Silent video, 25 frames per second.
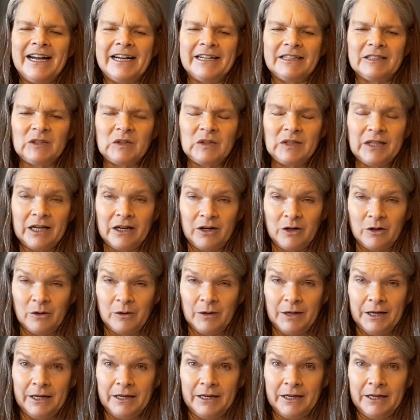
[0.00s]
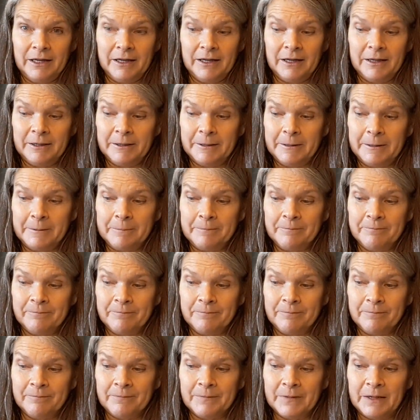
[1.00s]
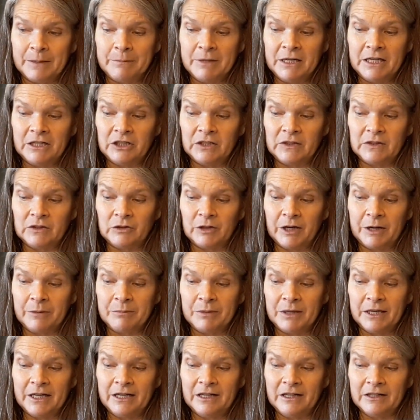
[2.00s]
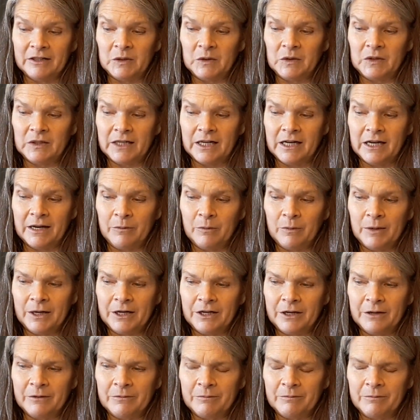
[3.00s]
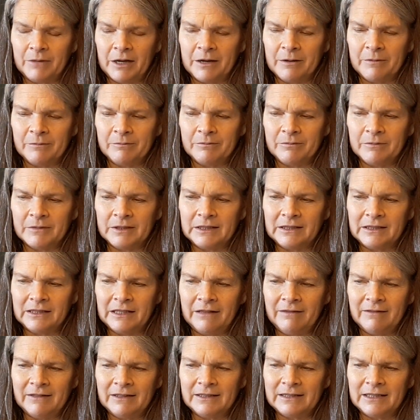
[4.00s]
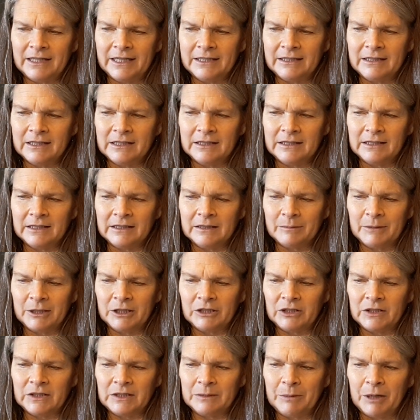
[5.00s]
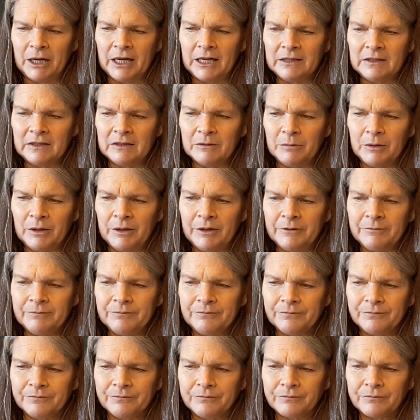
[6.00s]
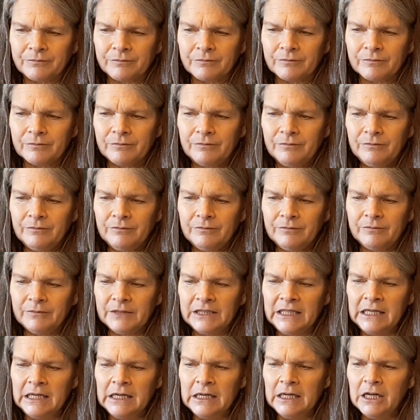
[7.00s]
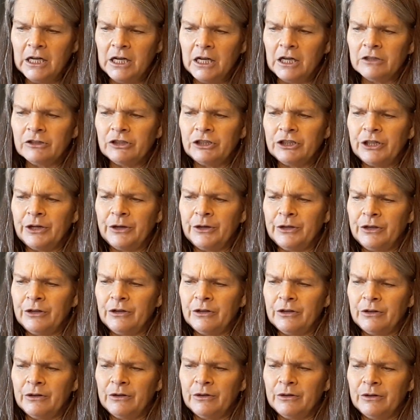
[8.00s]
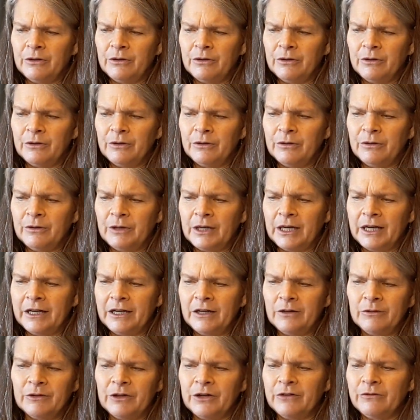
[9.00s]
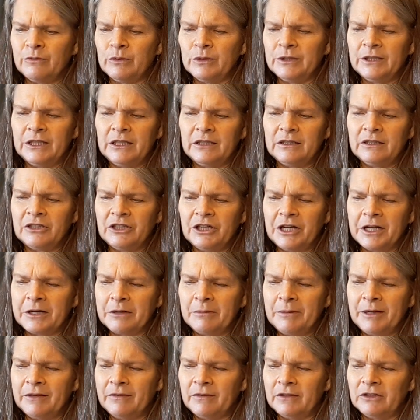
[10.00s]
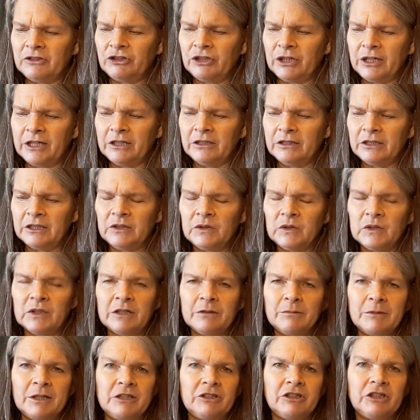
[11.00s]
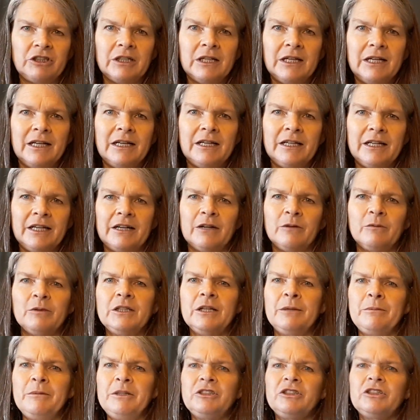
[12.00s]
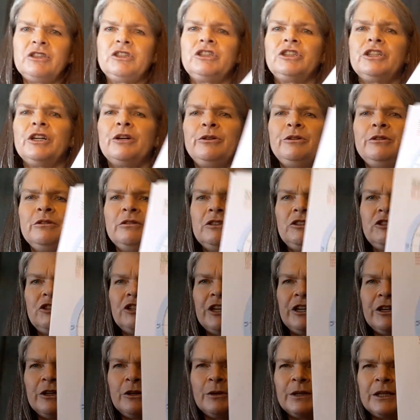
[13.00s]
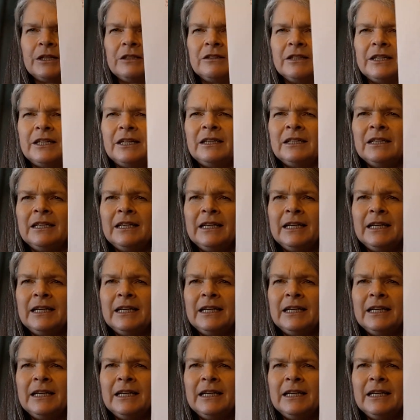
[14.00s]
So let me just drop in. I want to synthesize this as much as possible. I'll show you, I don't know if we'll need to talk about the chart. There's so much here. Well, let me just show you the chart quickly.